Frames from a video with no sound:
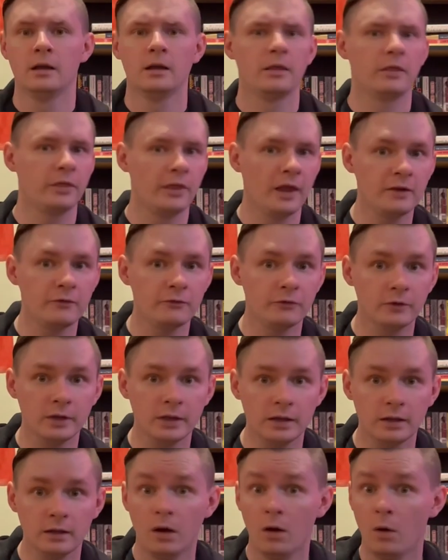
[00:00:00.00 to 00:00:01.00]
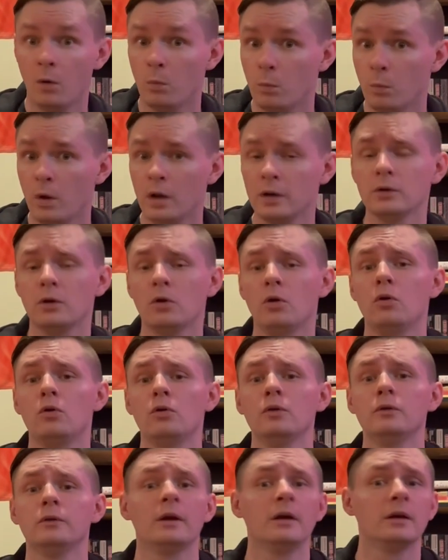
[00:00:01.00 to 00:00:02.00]
Thankfully, one
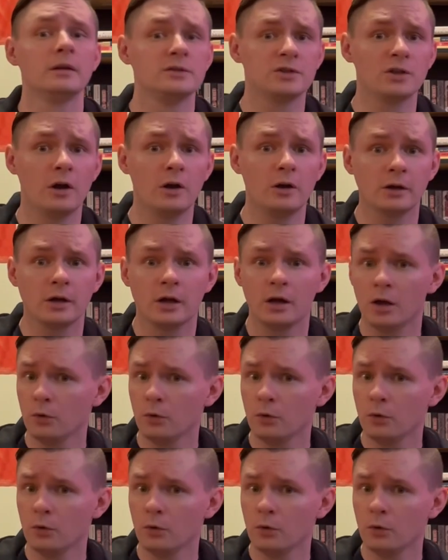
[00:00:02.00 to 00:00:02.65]
cold, dark,